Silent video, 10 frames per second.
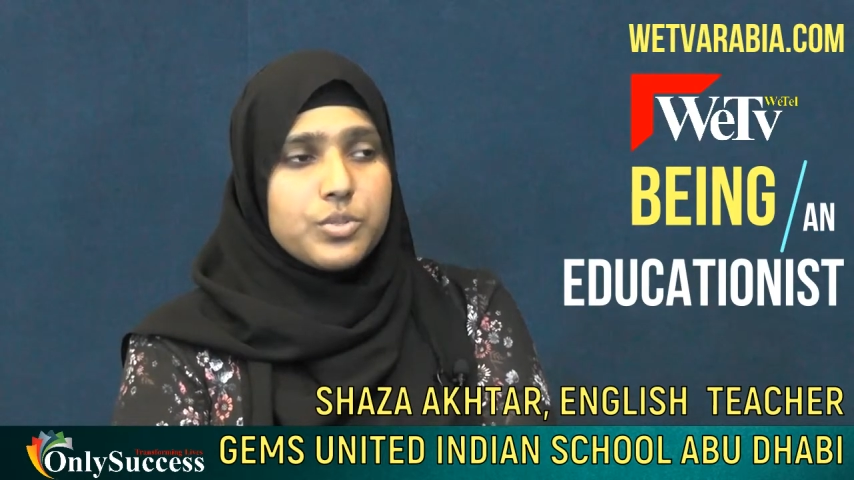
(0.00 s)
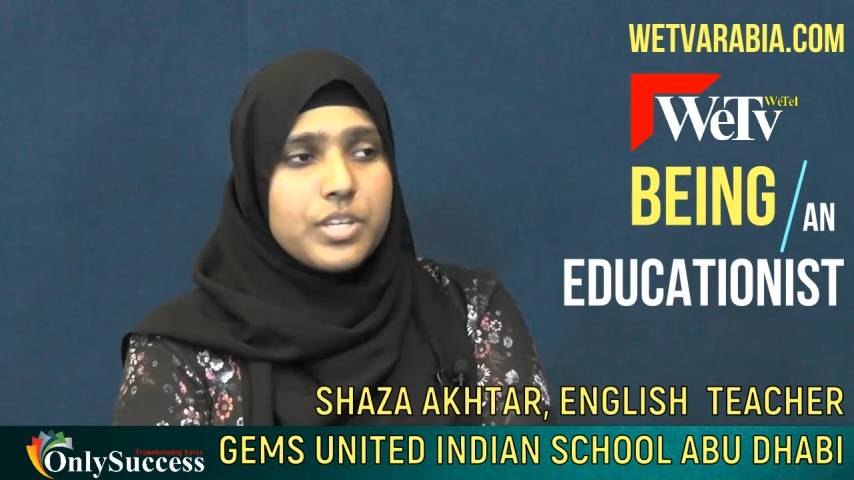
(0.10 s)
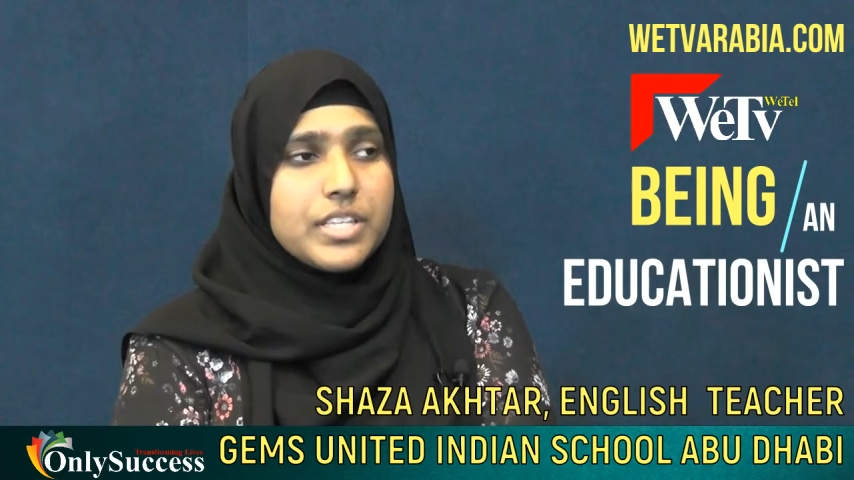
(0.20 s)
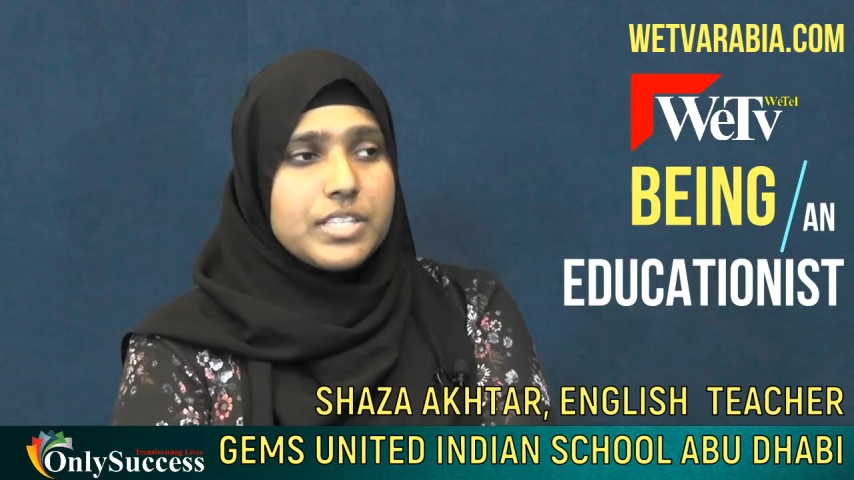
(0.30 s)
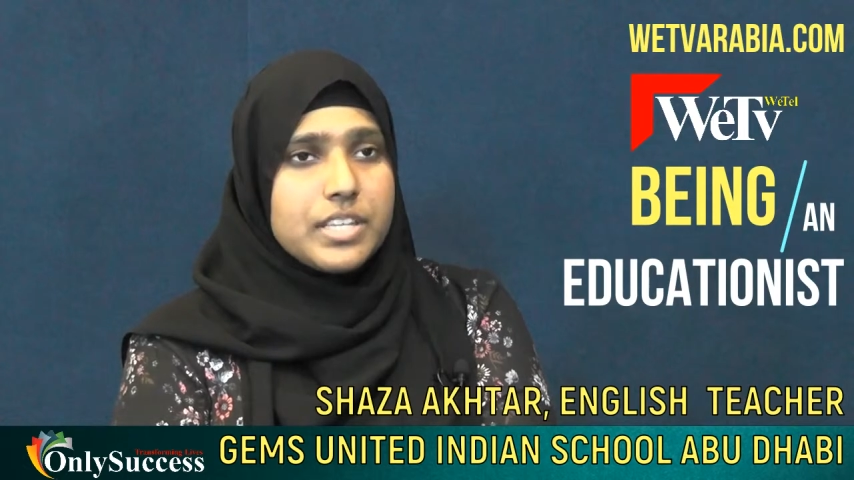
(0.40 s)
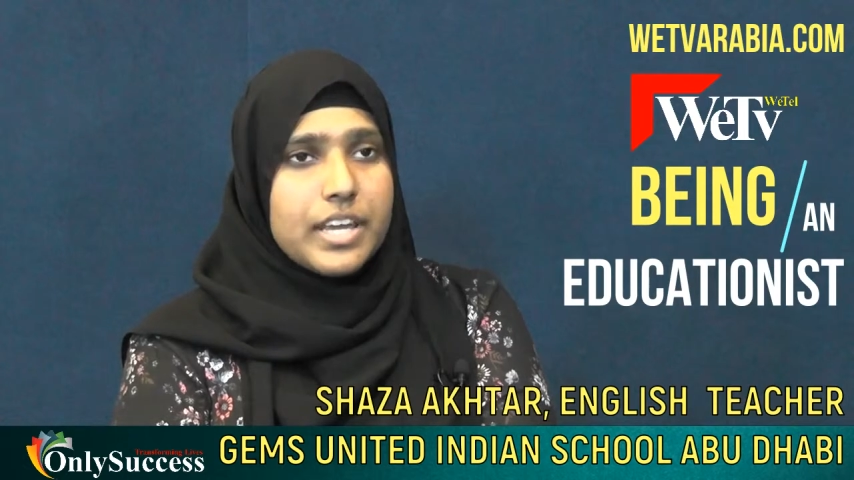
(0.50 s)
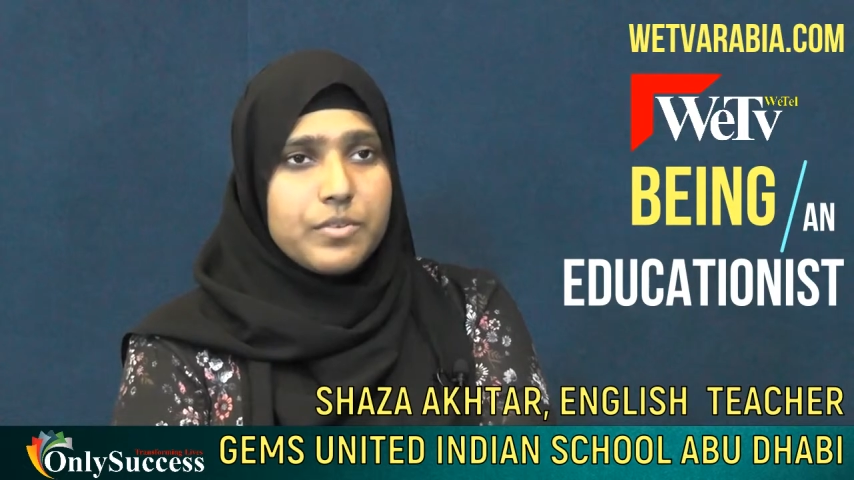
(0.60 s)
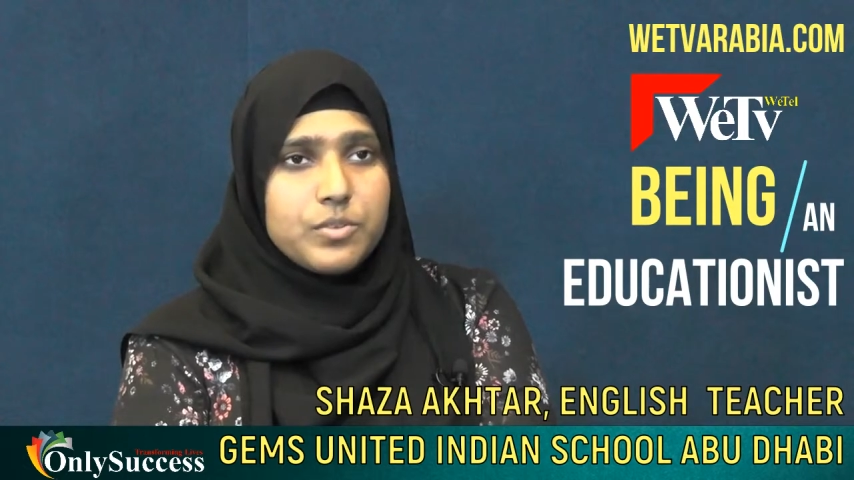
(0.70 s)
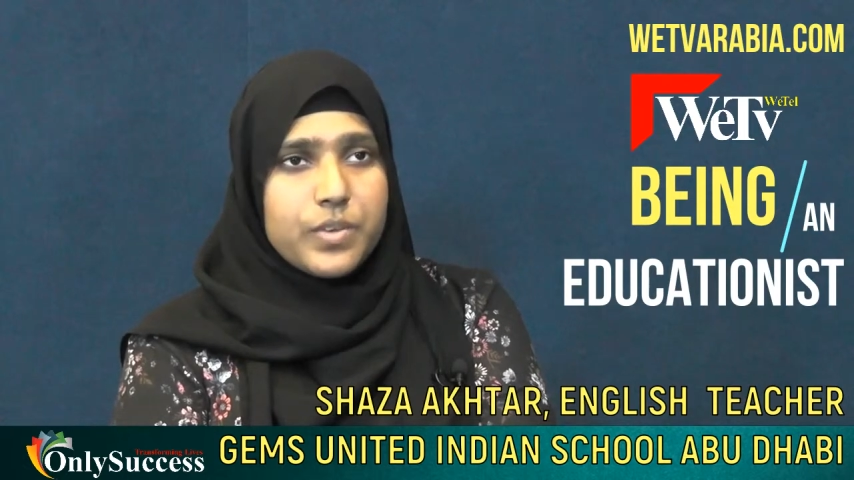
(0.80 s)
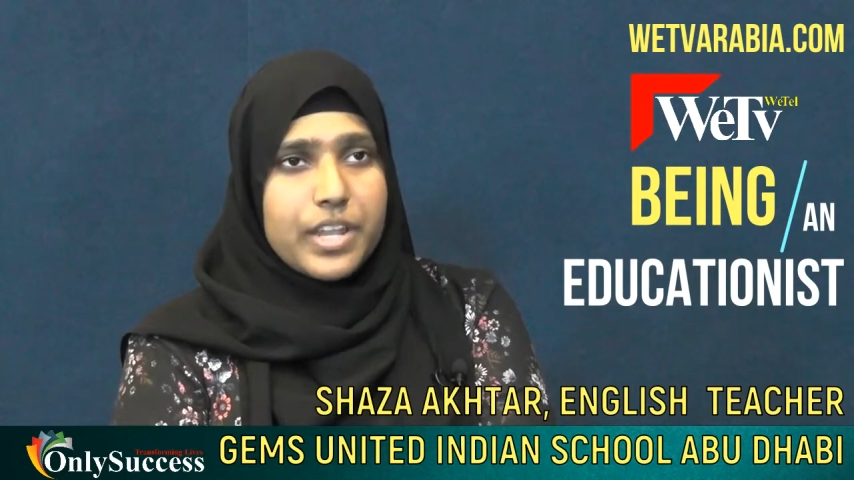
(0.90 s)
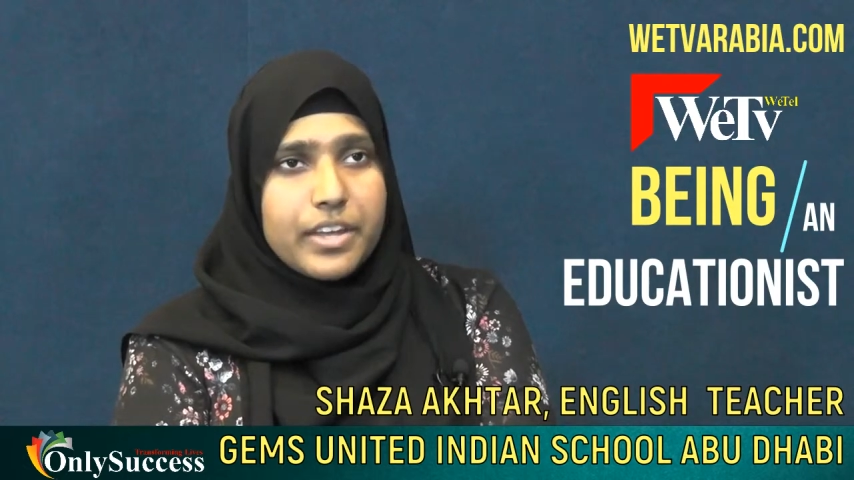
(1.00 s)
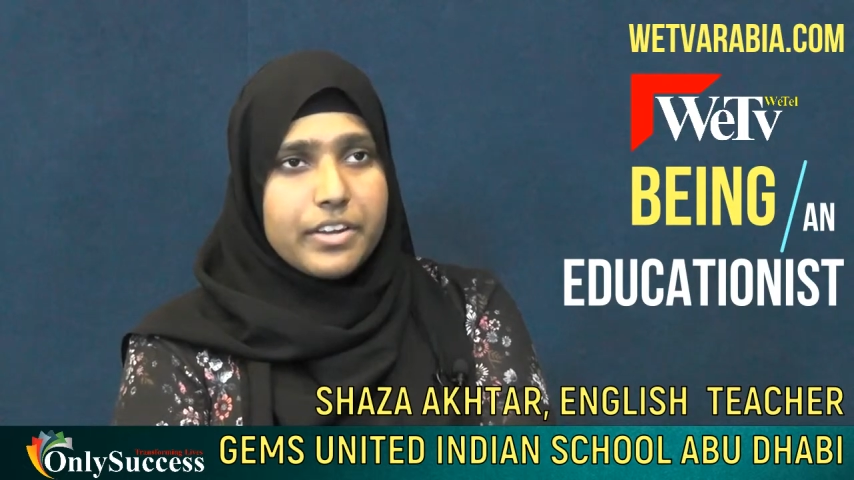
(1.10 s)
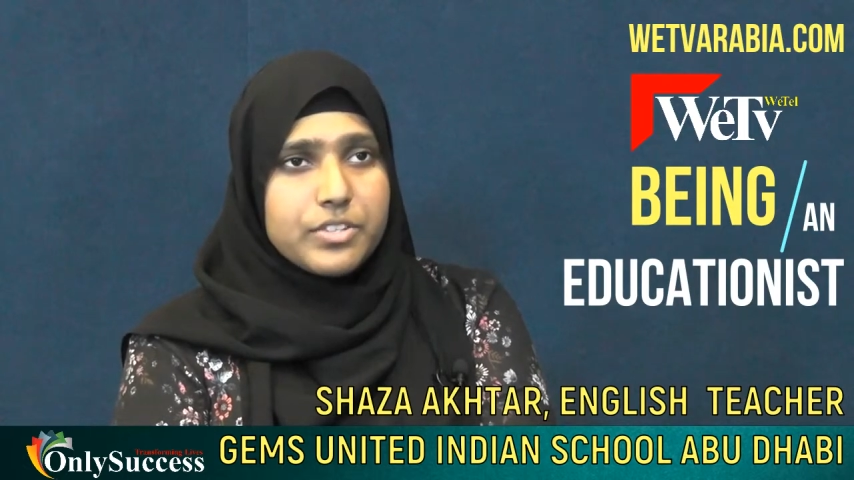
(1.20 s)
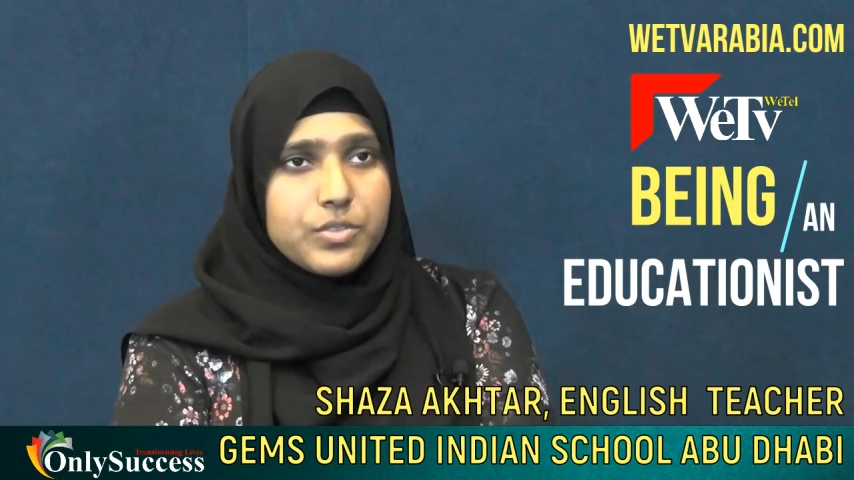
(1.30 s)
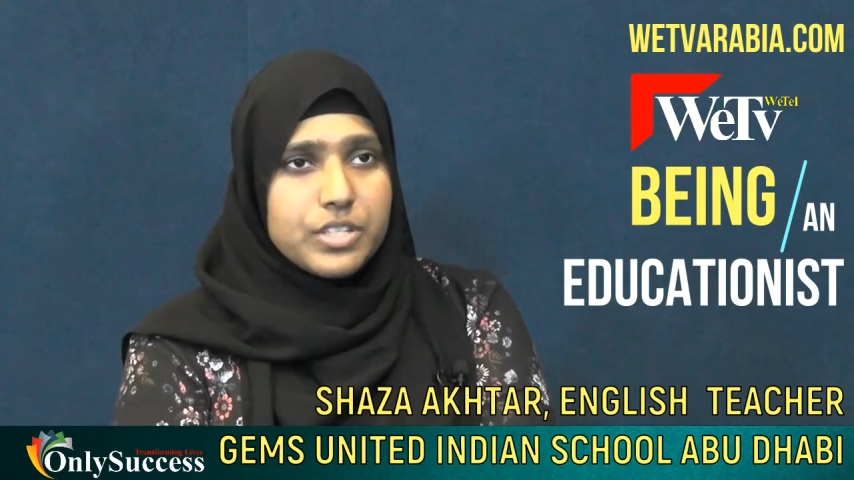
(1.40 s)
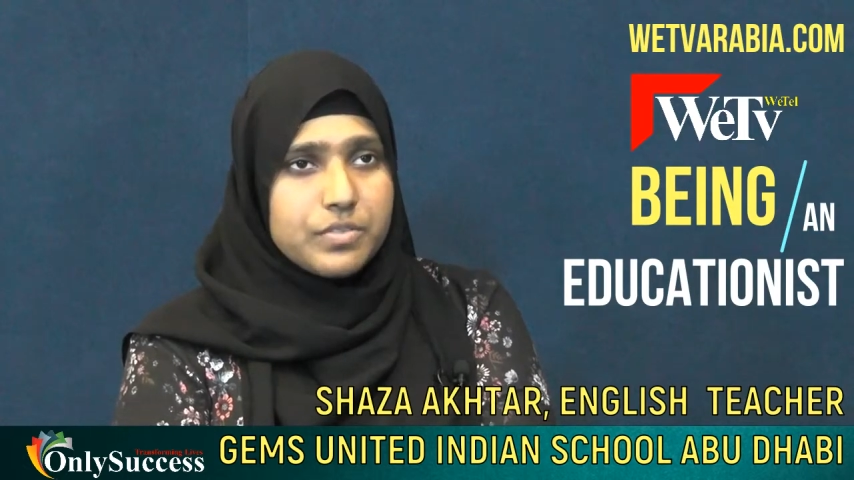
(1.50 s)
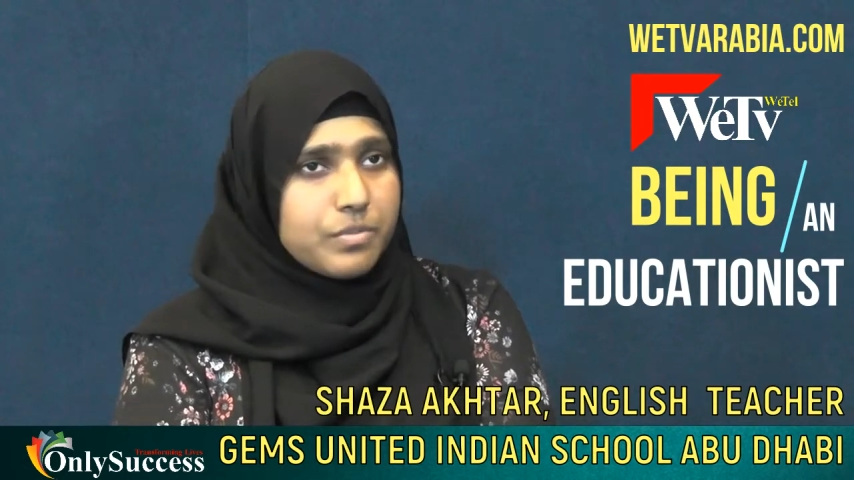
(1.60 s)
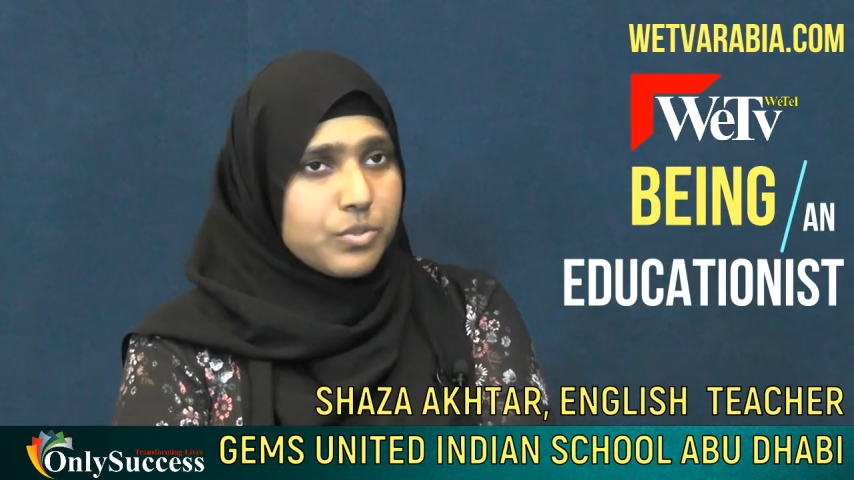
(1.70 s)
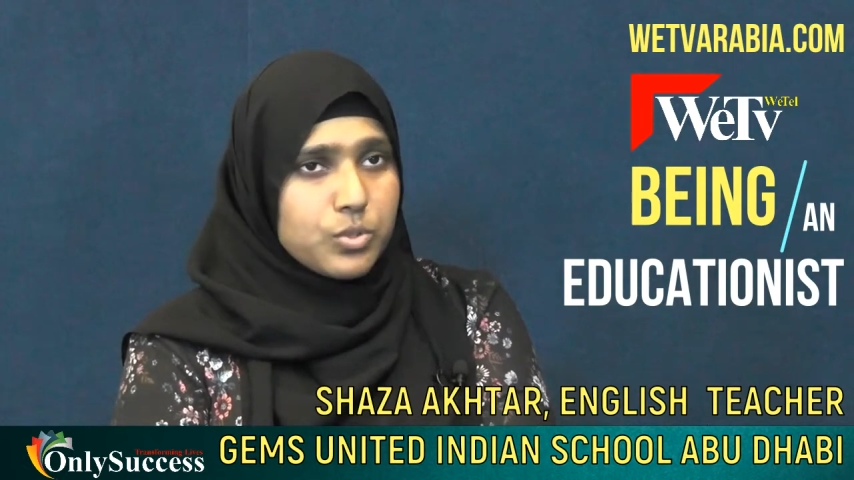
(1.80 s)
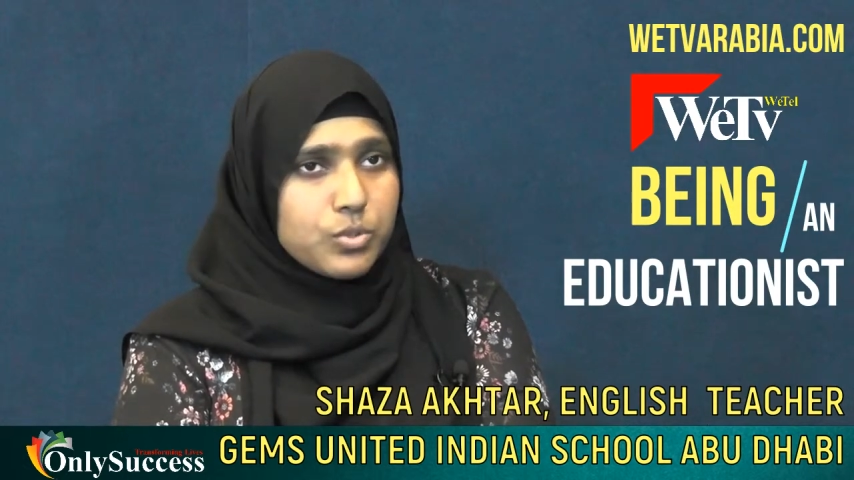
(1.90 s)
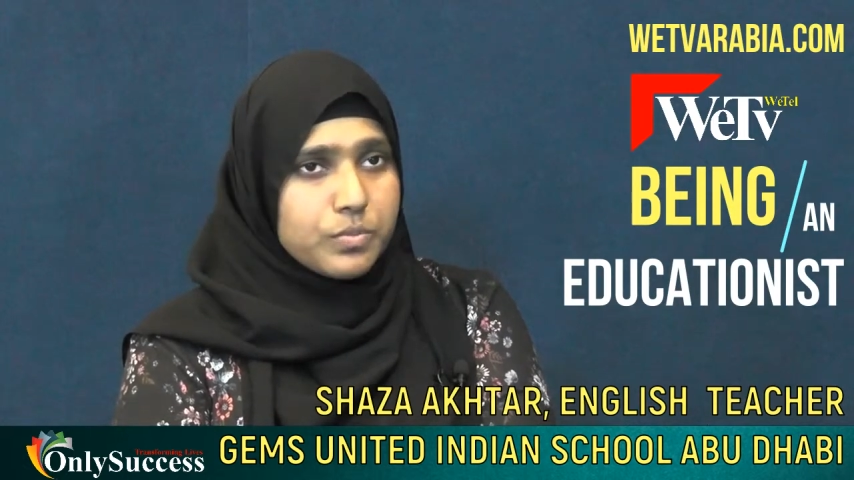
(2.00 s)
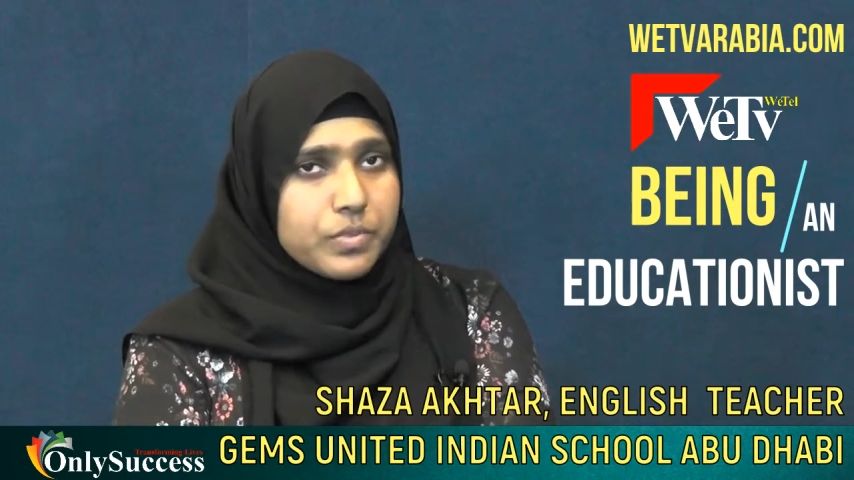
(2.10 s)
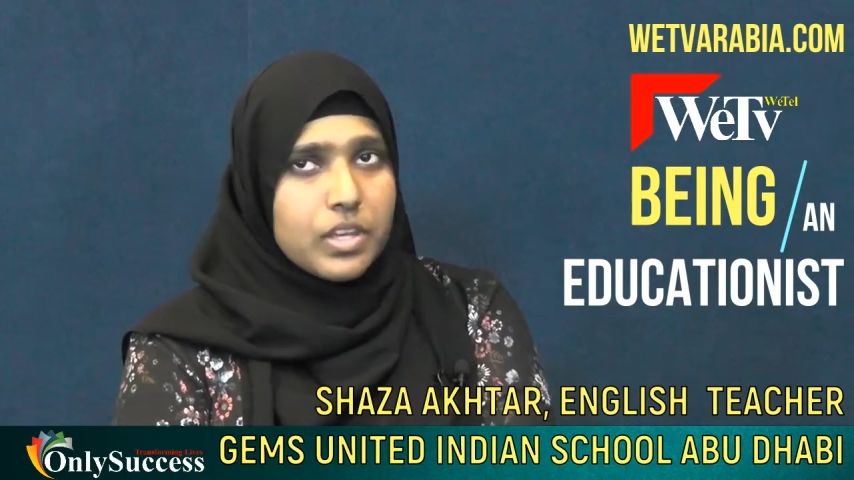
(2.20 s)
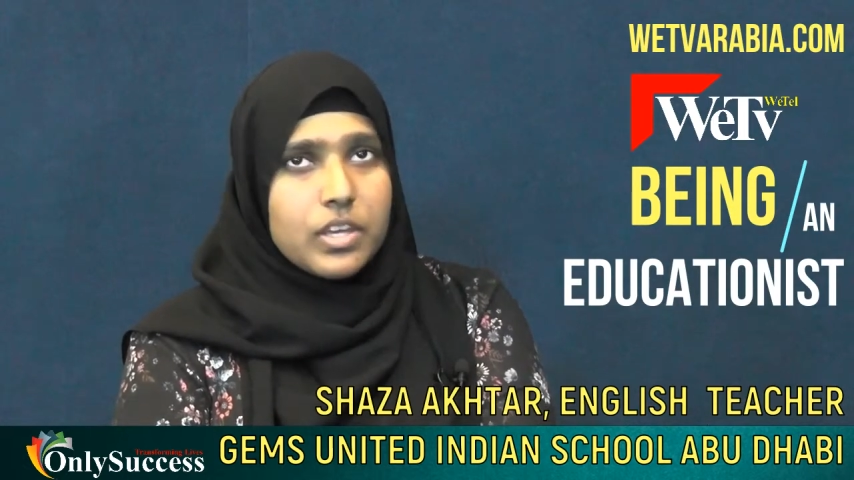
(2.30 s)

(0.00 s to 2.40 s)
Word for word: 2009 was when I graduated from school.